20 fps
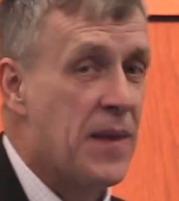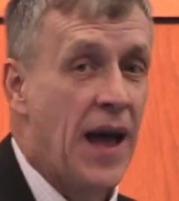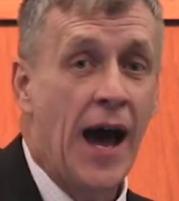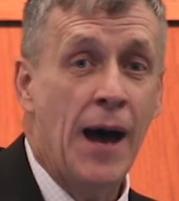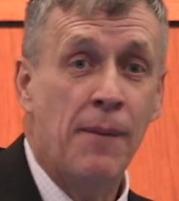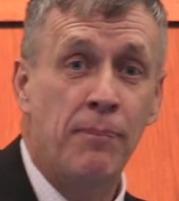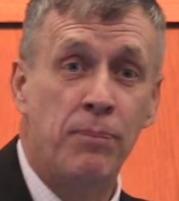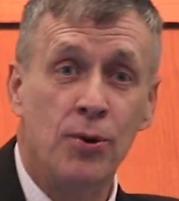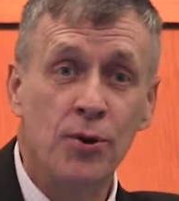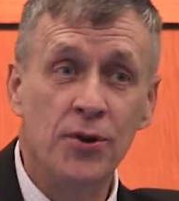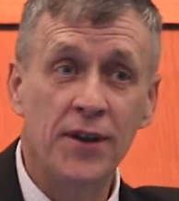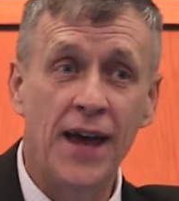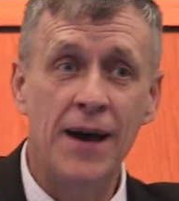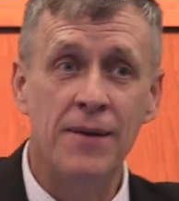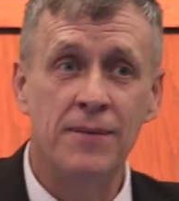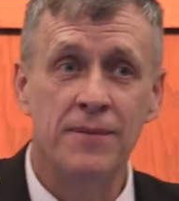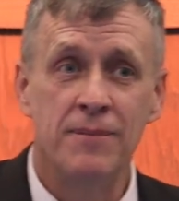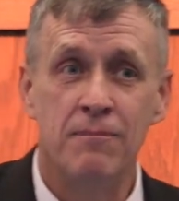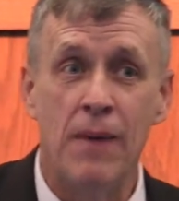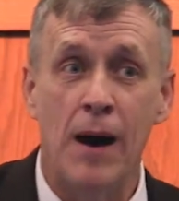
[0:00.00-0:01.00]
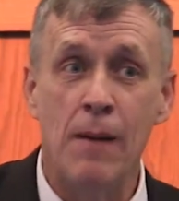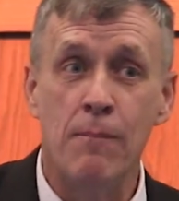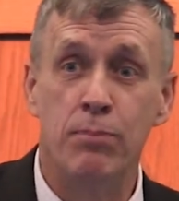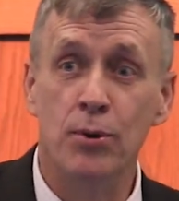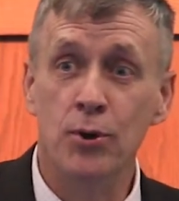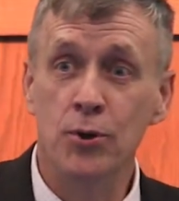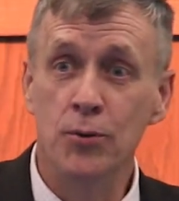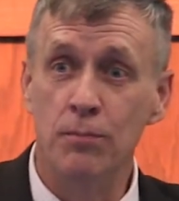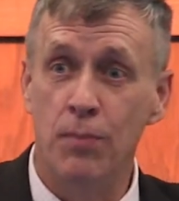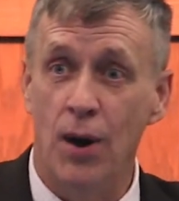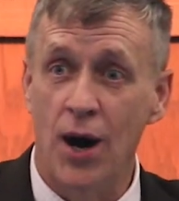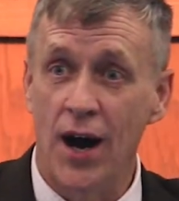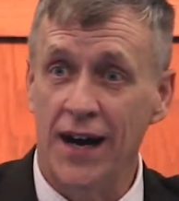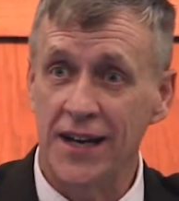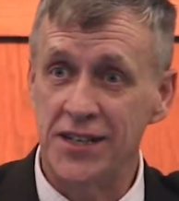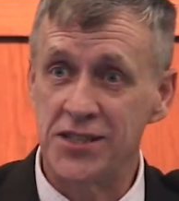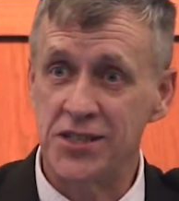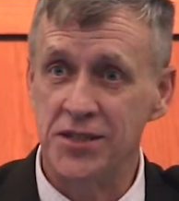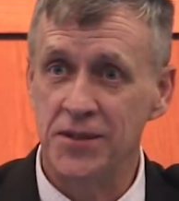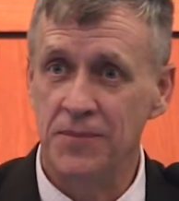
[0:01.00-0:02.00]
I pulled out my boom
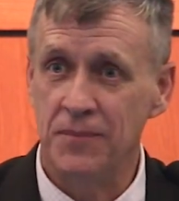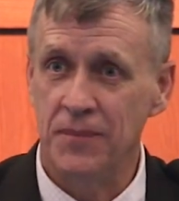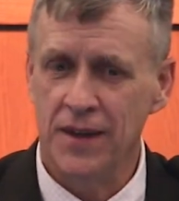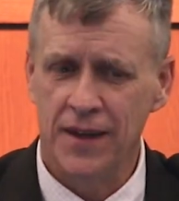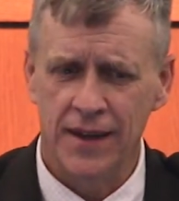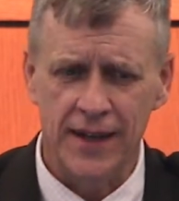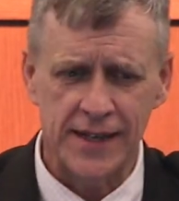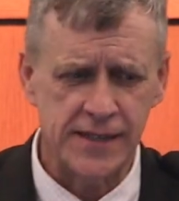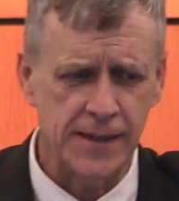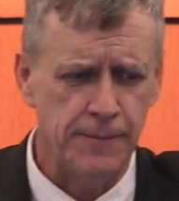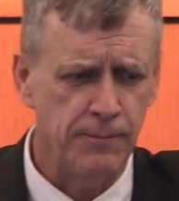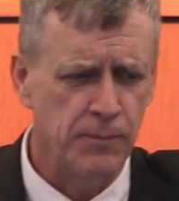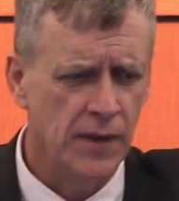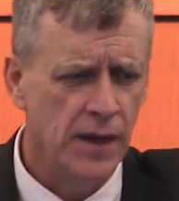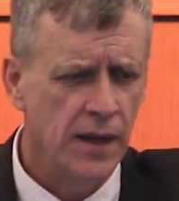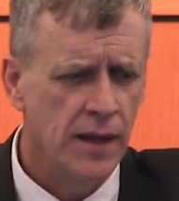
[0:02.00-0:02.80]
box, and I said,